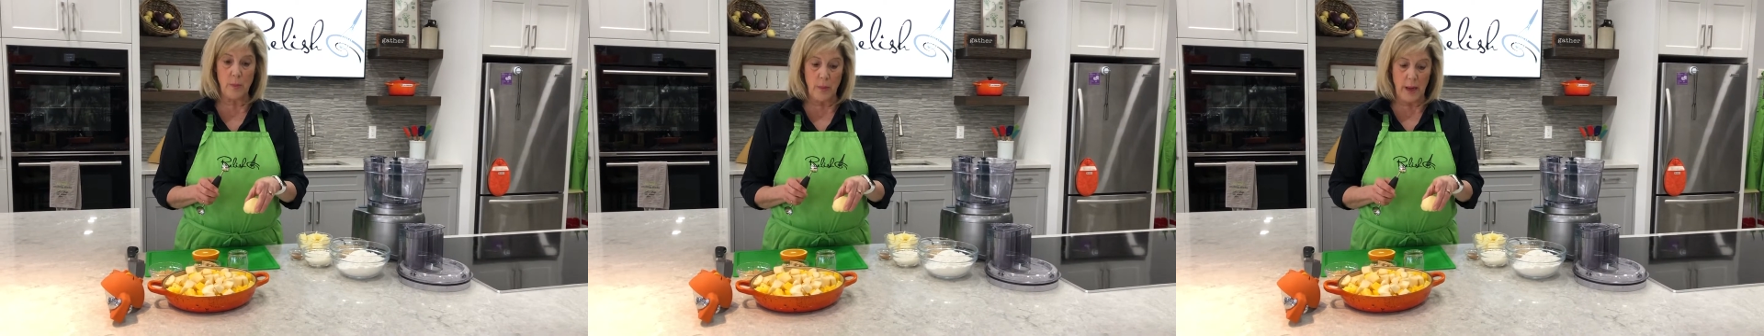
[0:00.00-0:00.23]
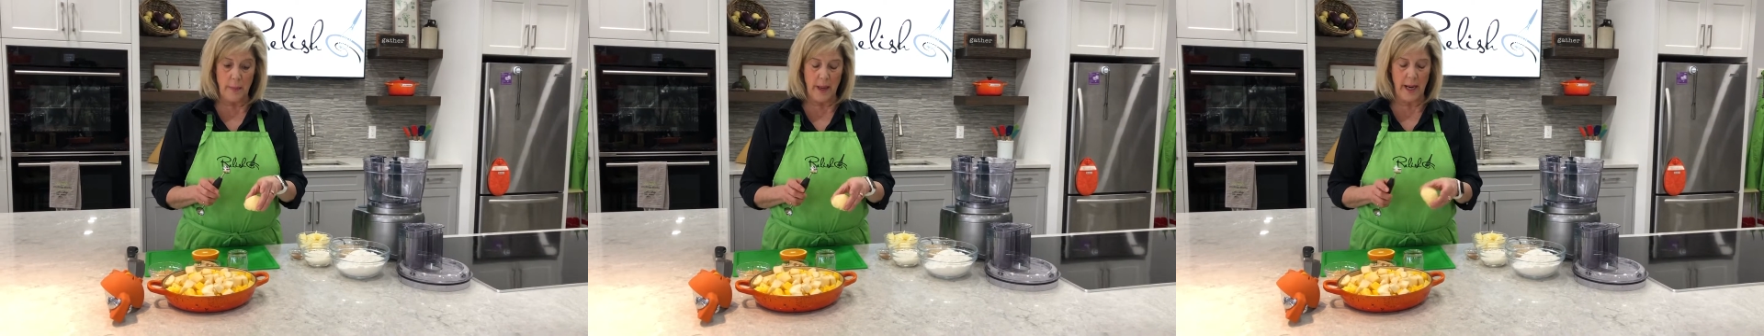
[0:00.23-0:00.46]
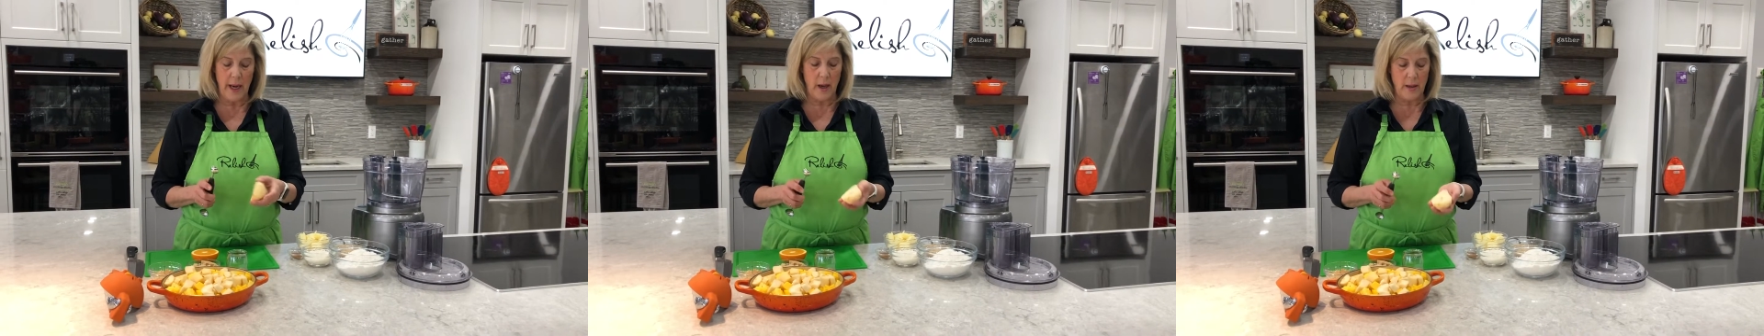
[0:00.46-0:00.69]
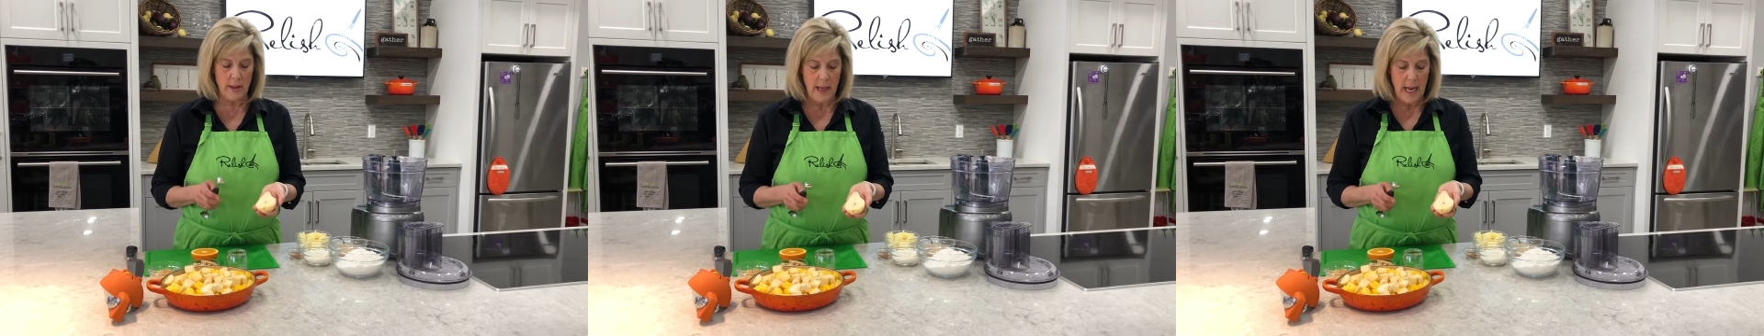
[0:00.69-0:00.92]
my
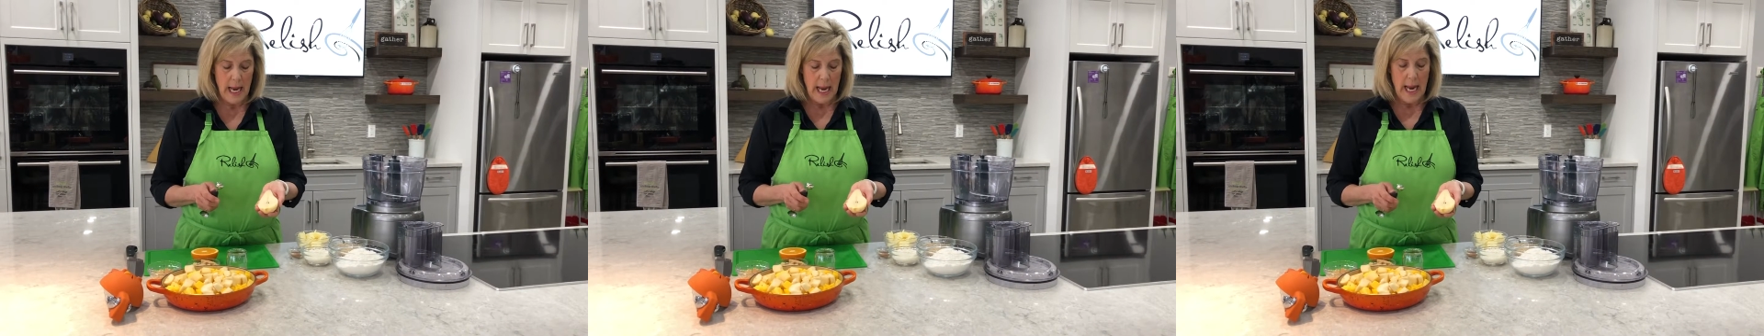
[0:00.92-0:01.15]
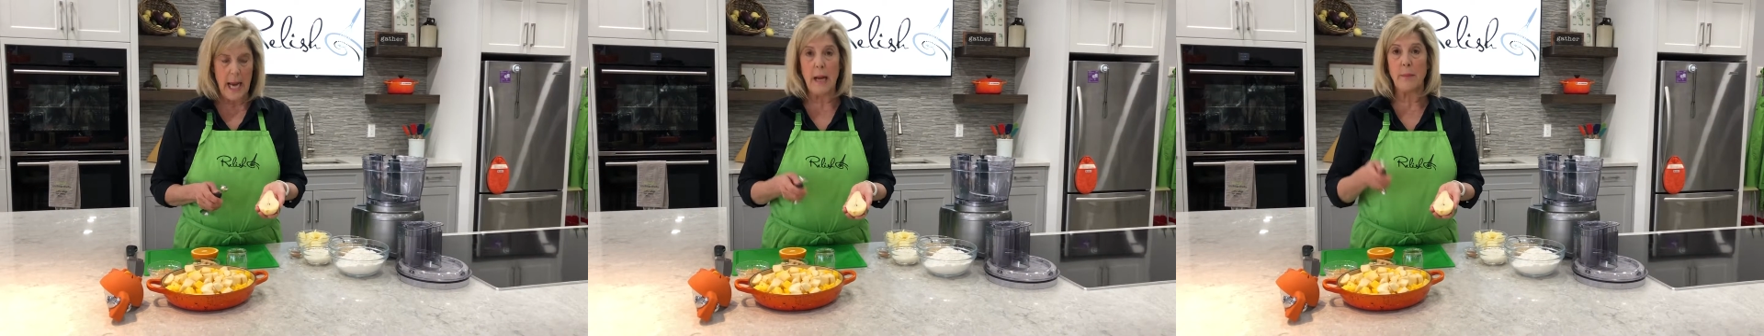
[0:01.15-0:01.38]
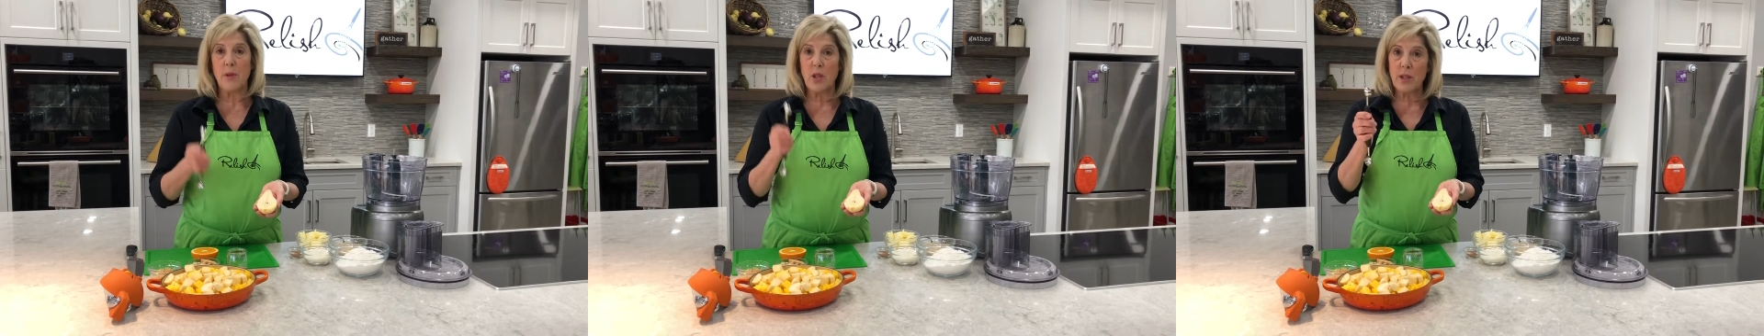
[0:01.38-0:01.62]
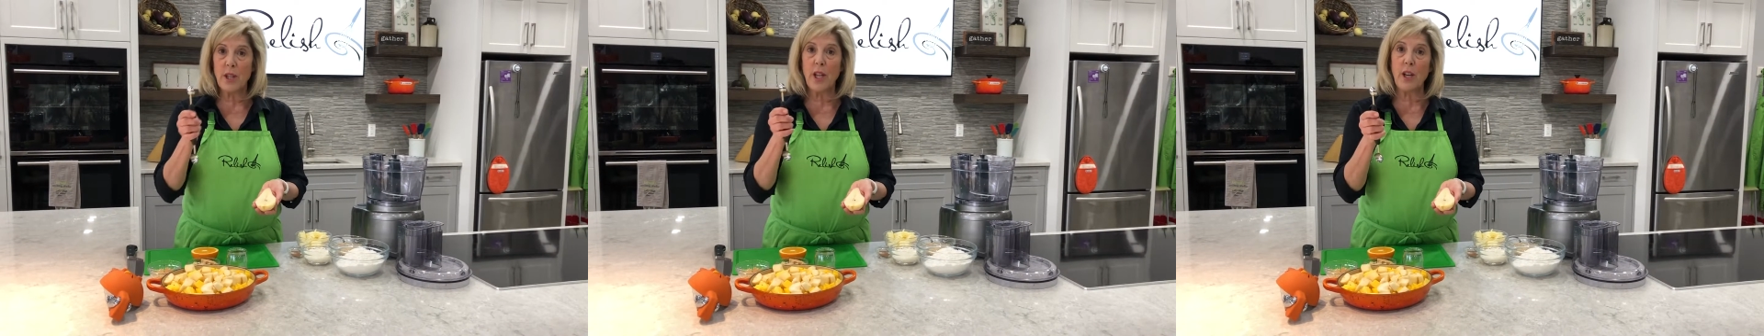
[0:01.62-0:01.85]
pears, and I'm
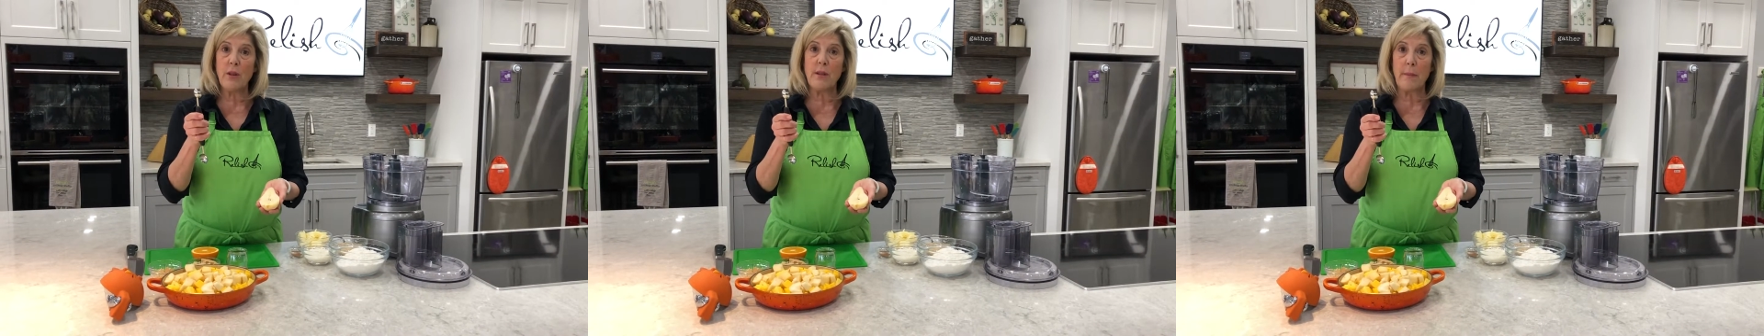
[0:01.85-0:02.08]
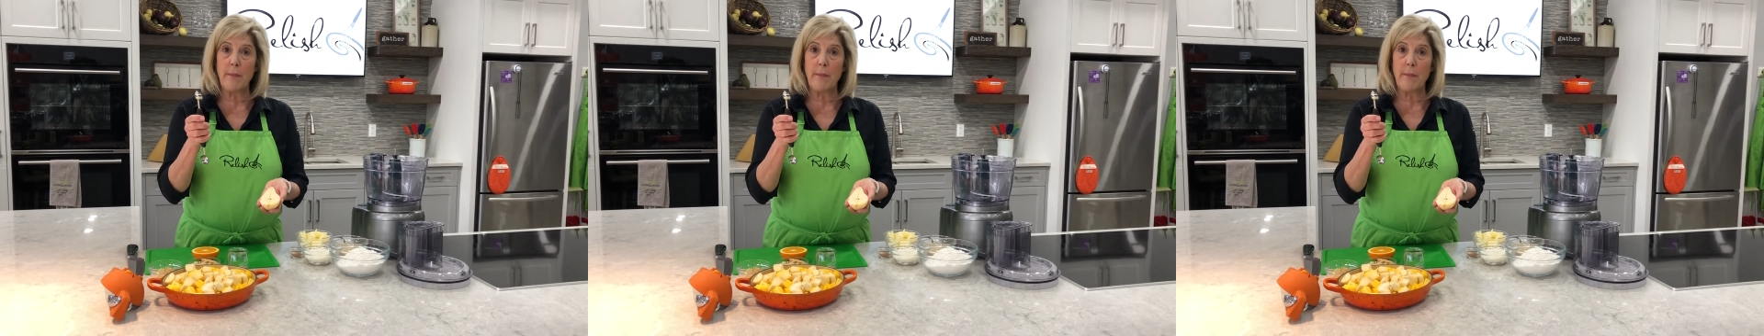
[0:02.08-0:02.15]
just going to use a